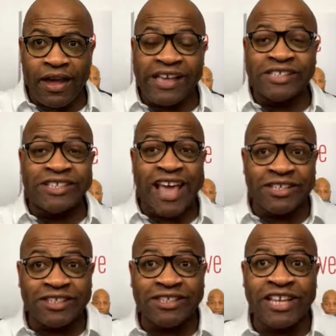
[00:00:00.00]
is
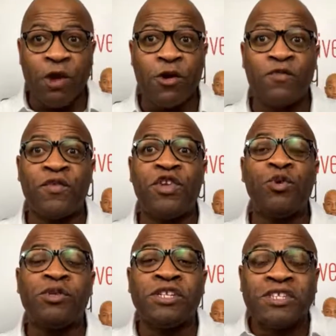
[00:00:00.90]
necessary for
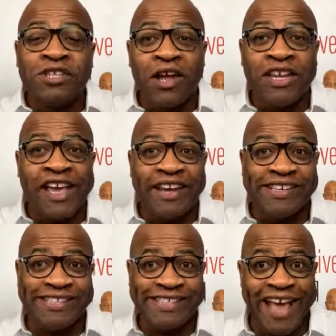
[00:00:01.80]
you to study and
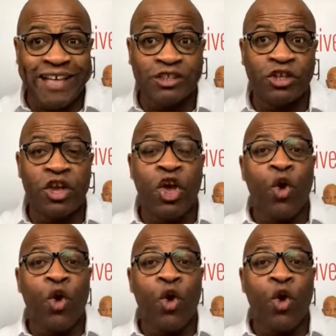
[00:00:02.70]
assess